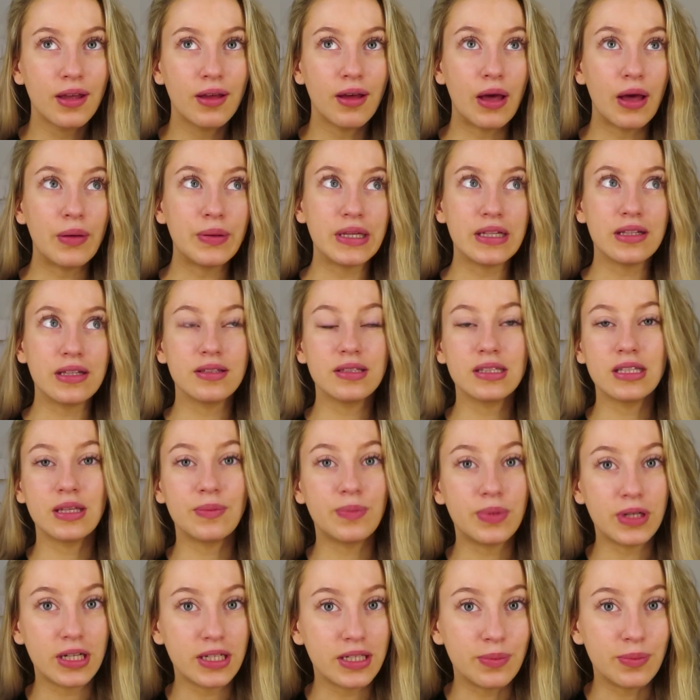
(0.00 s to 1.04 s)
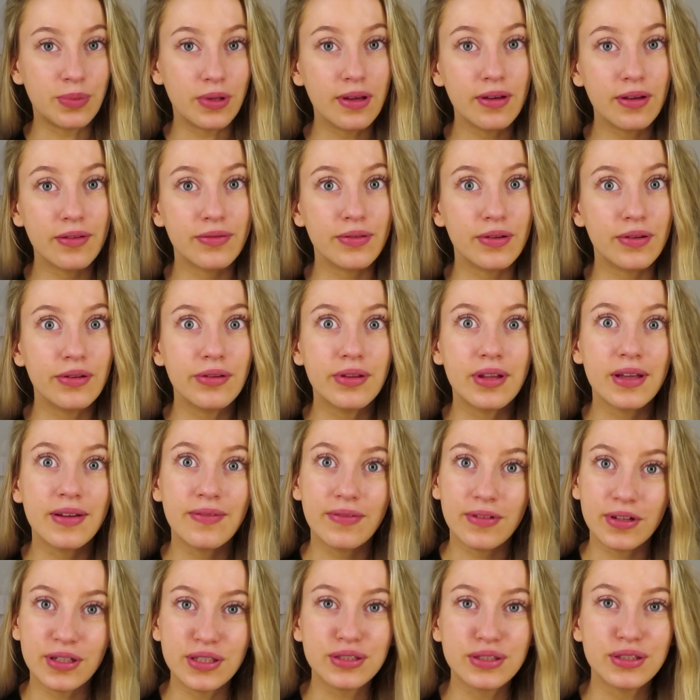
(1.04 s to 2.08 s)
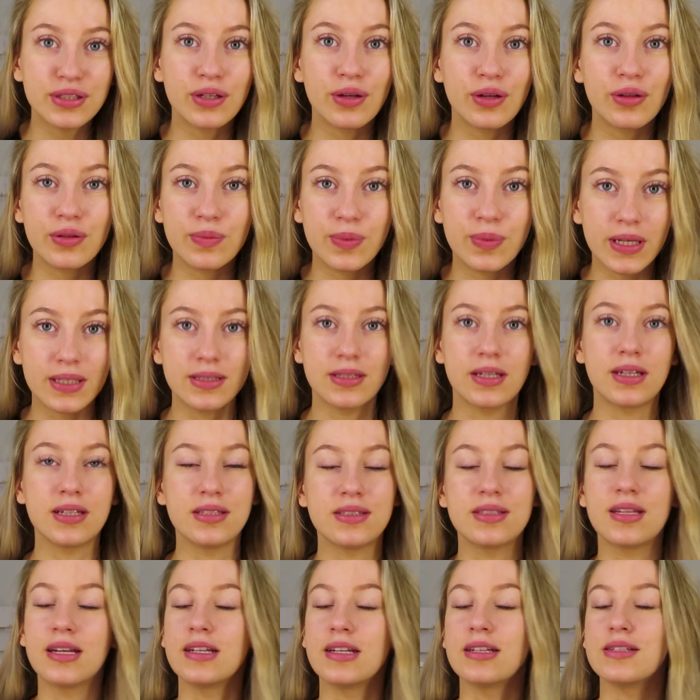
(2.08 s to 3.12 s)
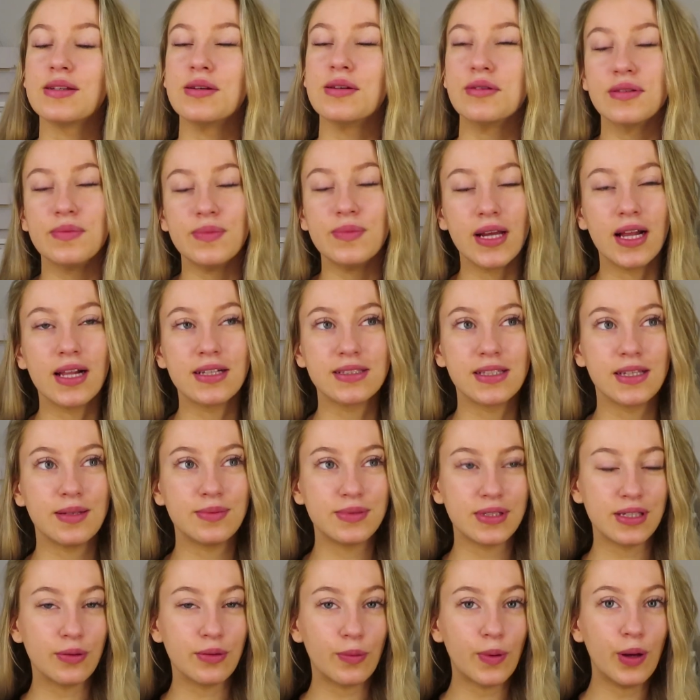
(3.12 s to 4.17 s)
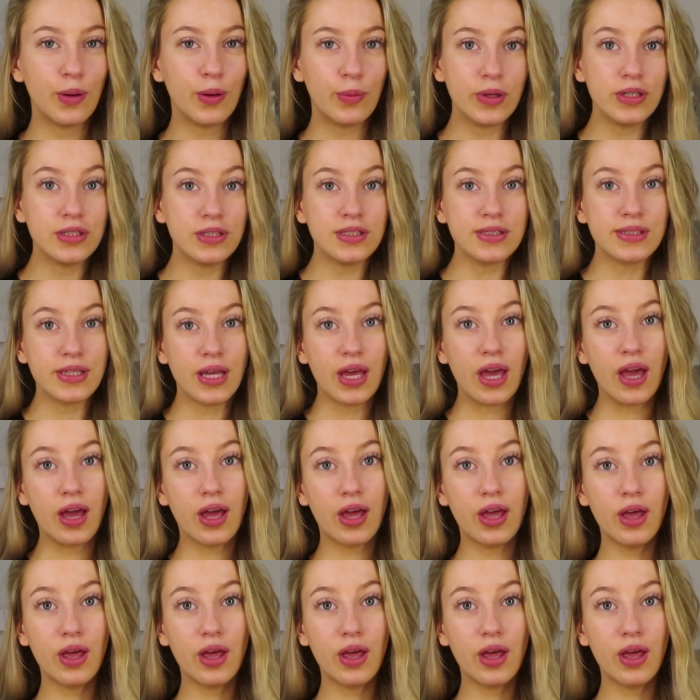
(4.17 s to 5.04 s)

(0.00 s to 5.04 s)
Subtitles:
I mean, they're bloody beautiful. They've literally got the biggest eyes, tiniest nose and biggest lips in the world, which is like